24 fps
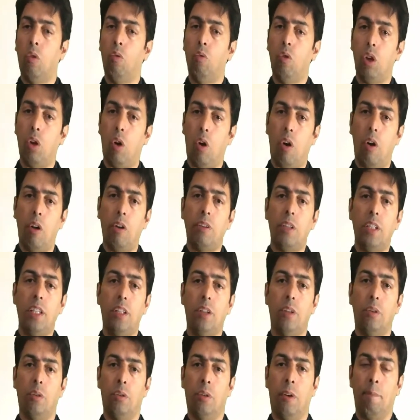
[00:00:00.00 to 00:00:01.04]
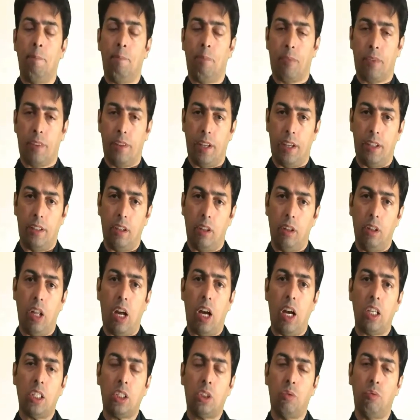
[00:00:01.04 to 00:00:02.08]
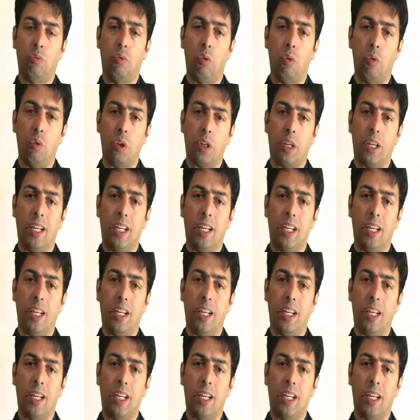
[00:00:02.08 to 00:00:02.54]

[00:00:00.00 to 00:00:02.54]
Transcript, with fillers: we already know that the last four